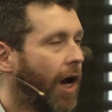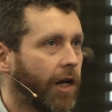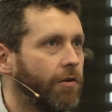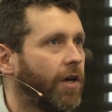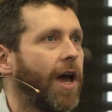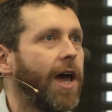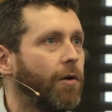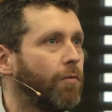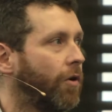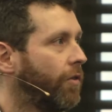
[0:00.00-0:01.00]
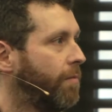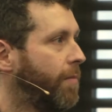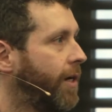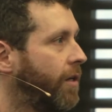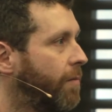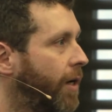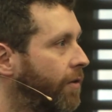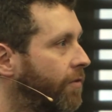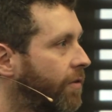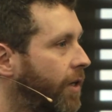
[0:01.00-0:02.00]
I don't care what the medium
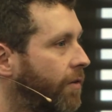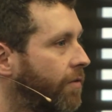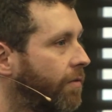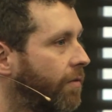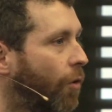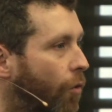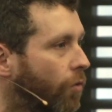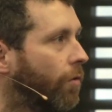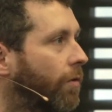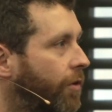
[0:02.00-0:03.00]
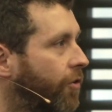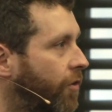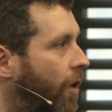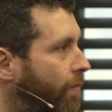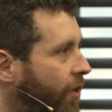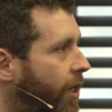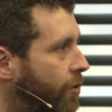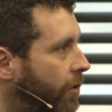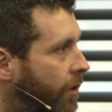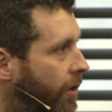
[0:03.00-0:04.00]
is, it's all just a conversation.